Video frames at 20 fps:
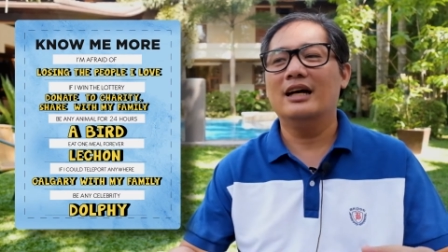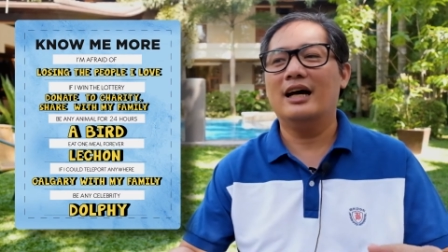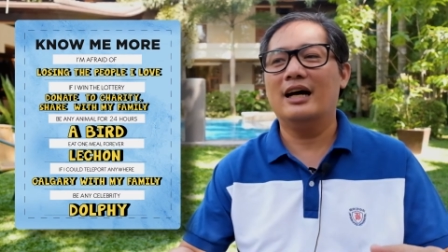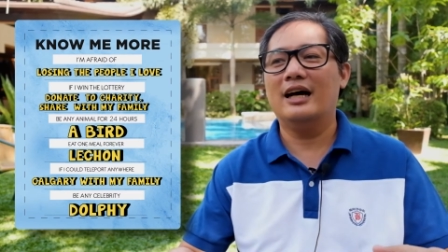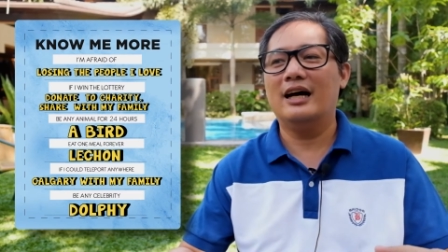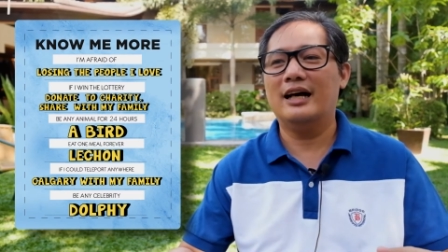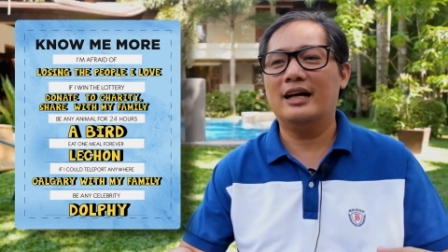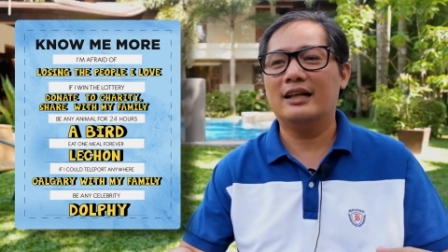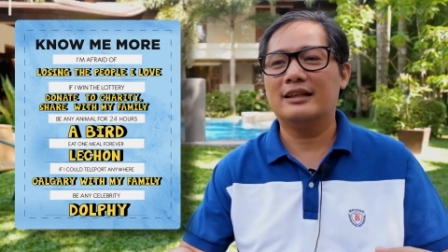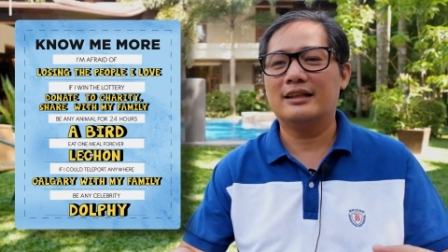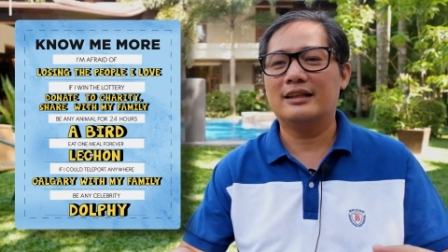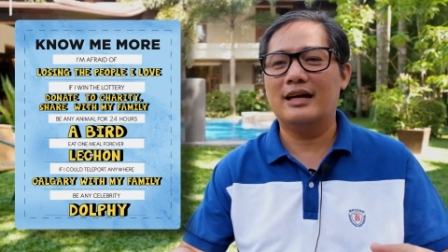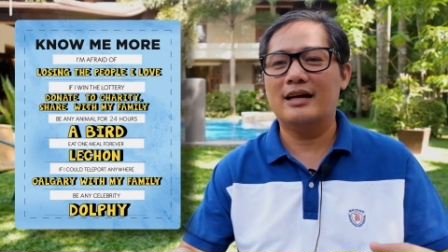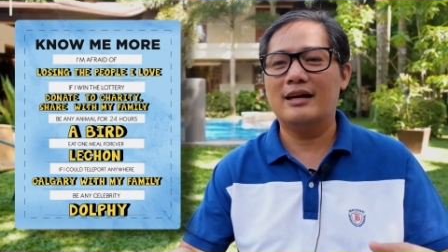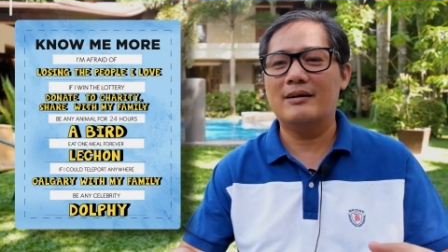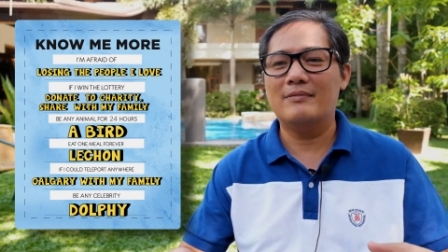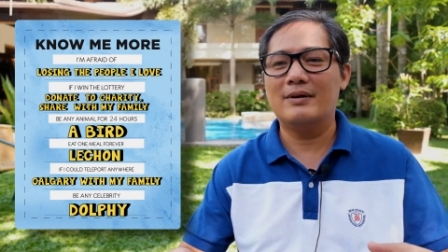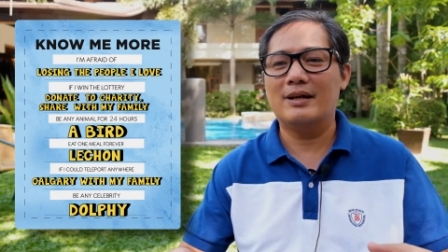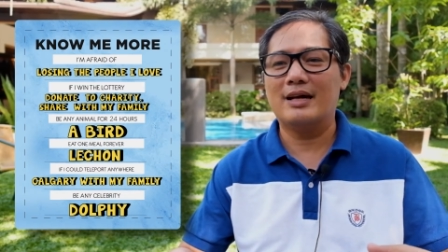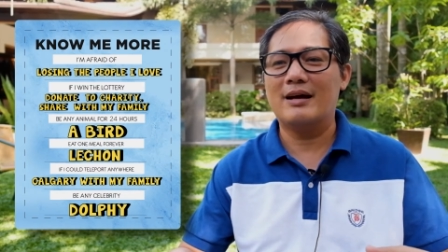at
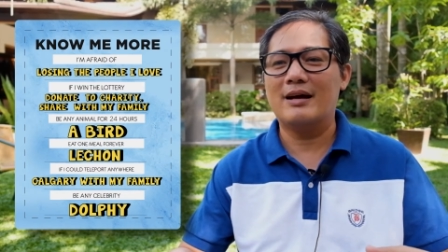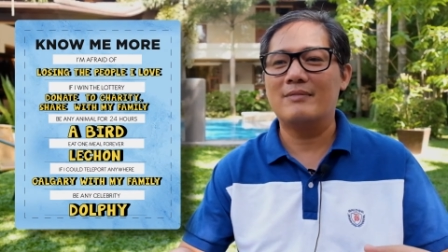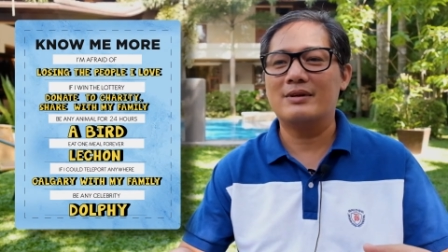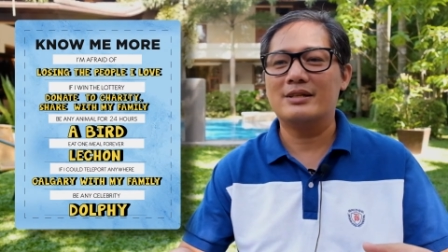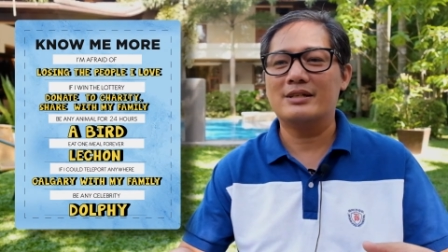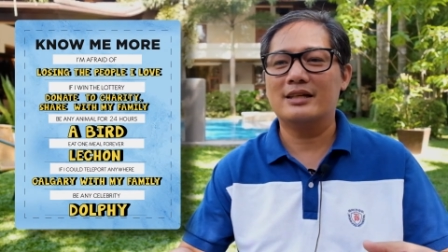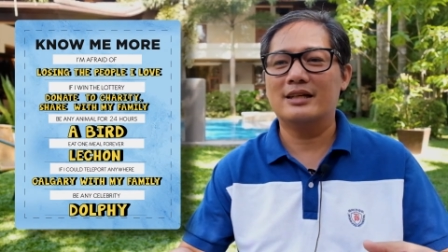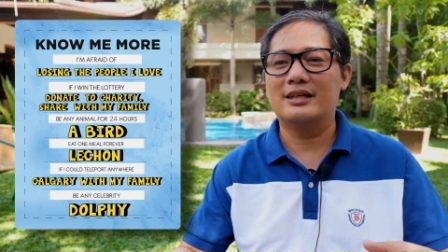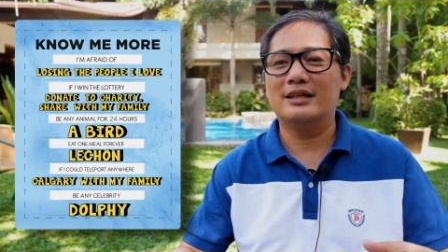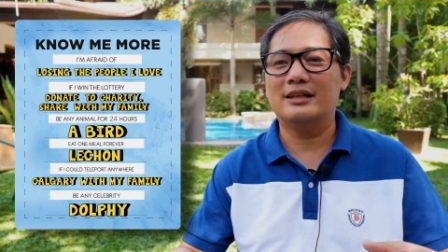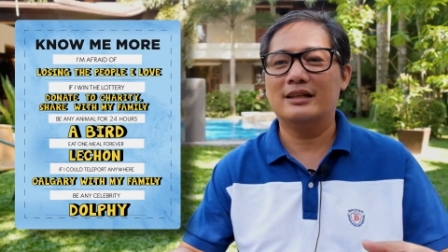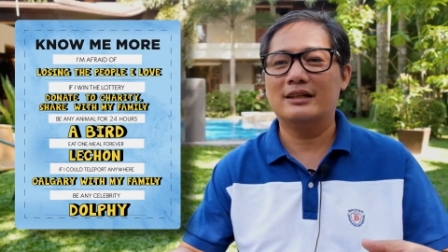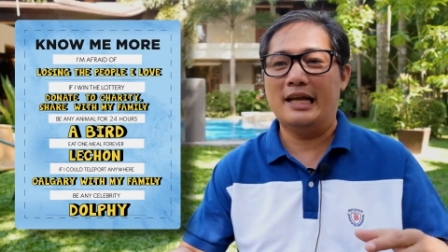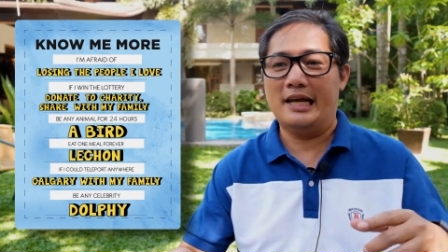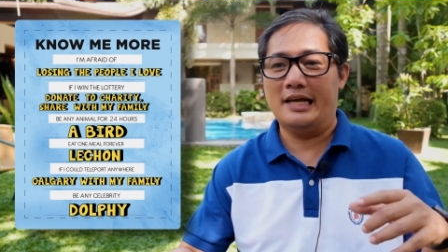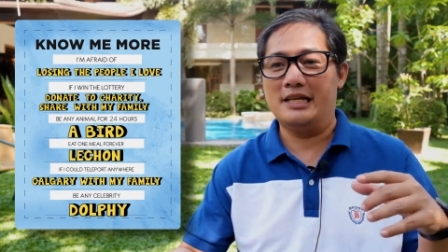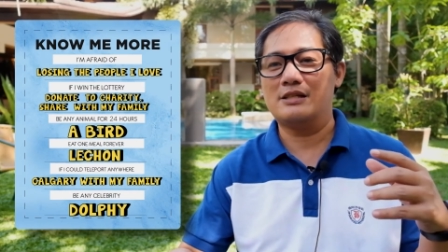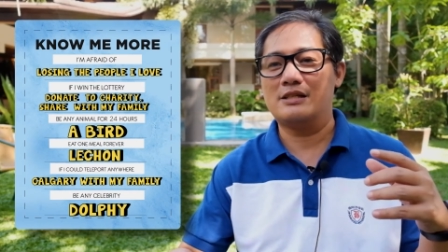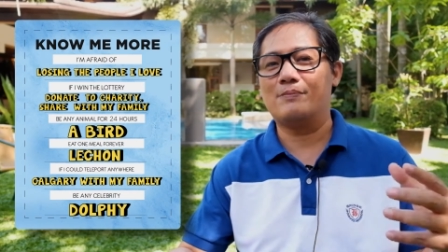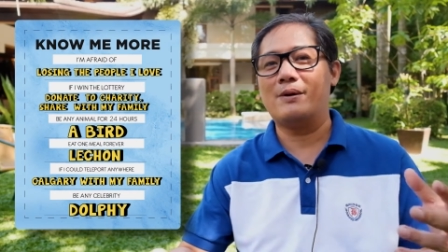uh, marami siyang
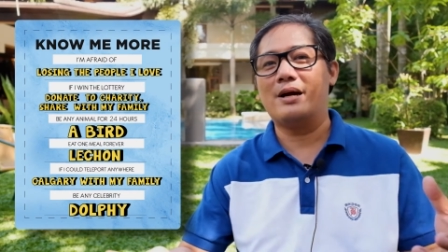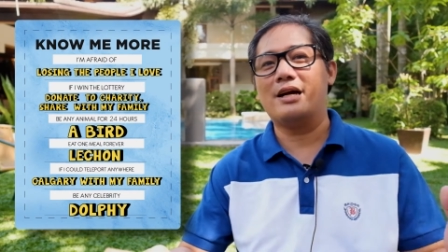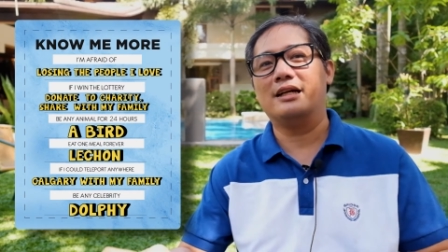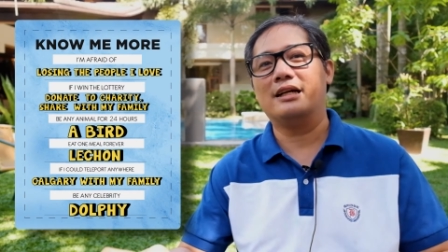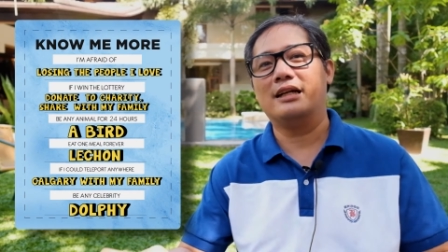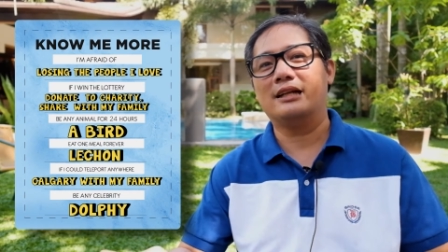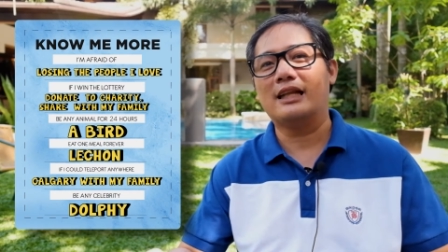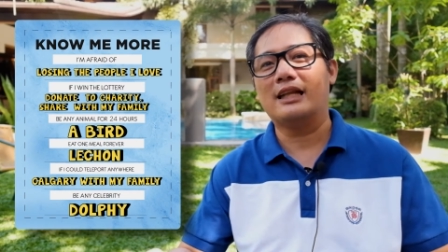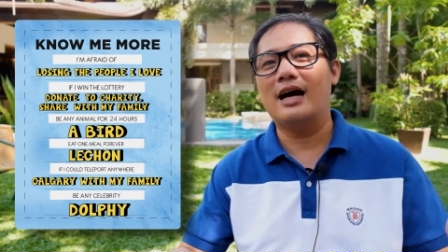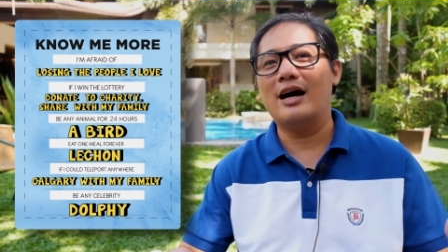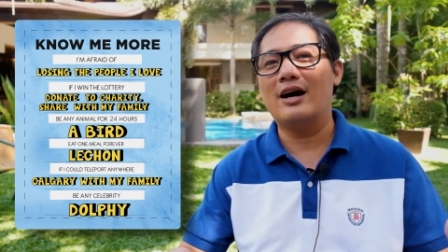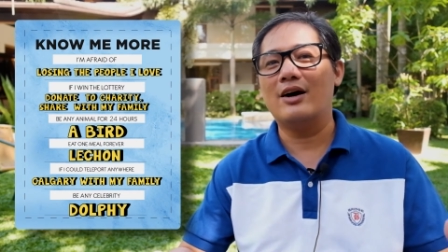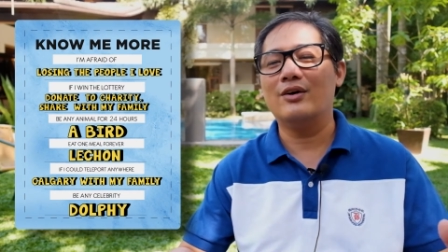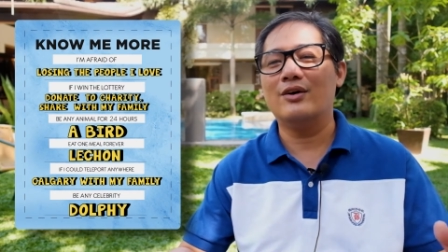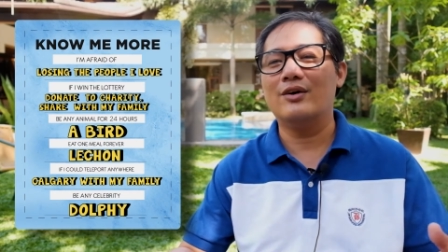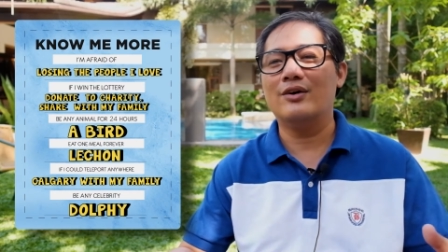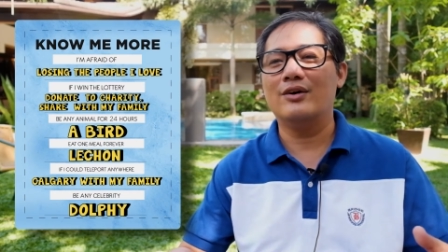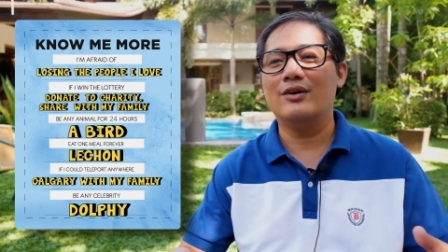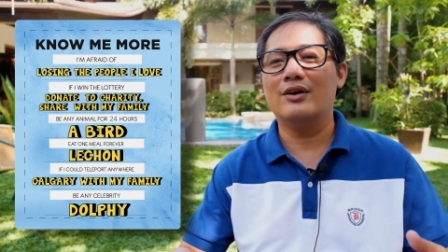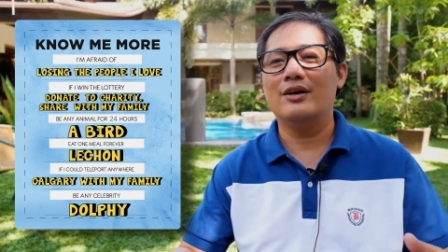na-inspire na
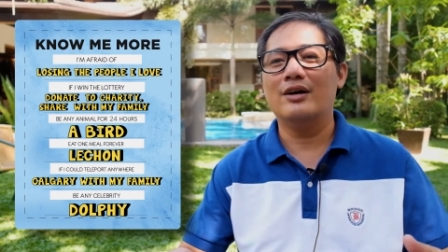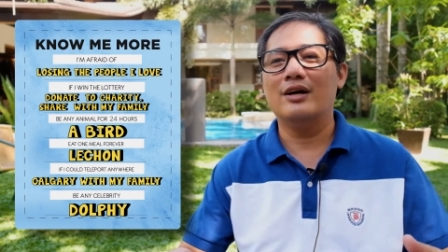tao.